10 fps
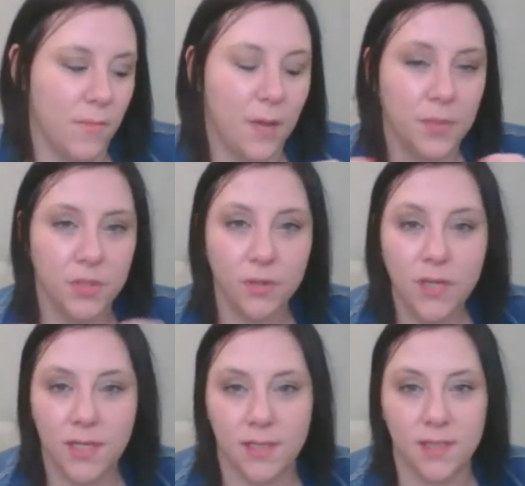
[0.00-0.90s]

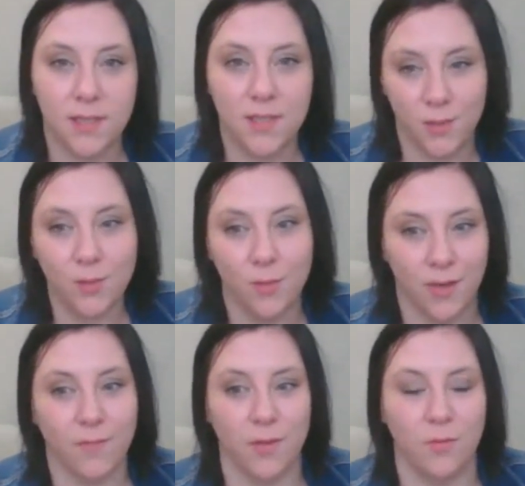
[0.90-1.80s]
opportunity to do
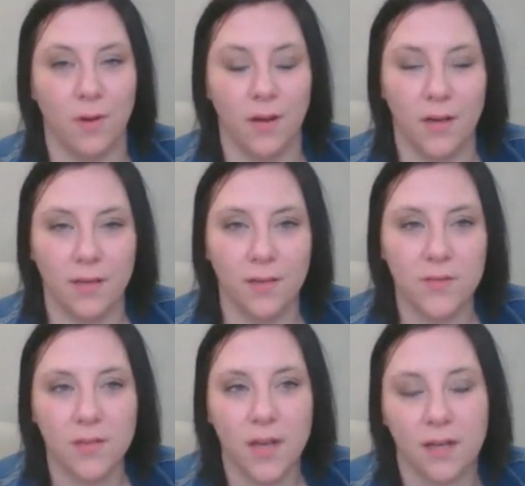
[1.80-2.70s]
whatever you want. And
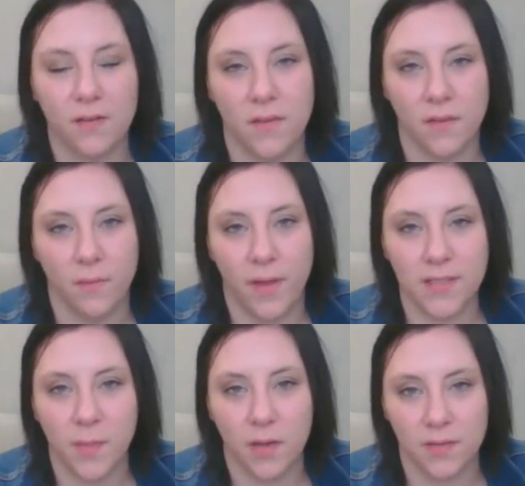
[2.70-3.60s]
those are kind of the
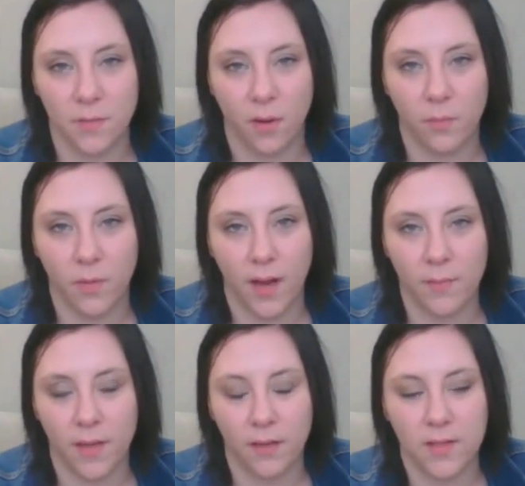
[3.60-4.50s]
best parts about
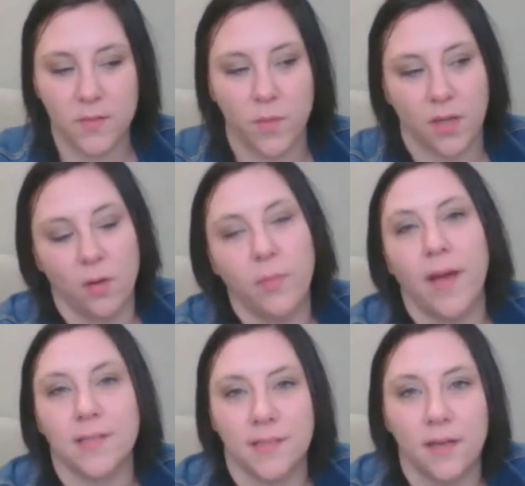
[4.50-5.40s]
Prime. I always, when I go
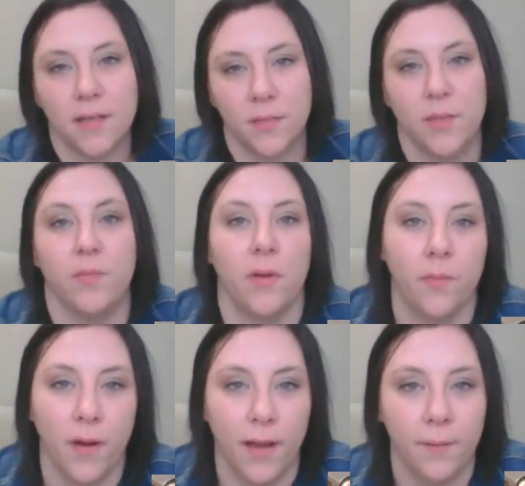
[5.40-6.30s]
back to talk to people at
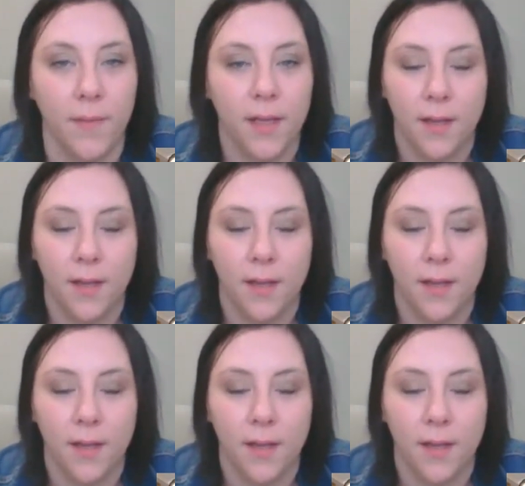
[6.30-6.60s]
Prime,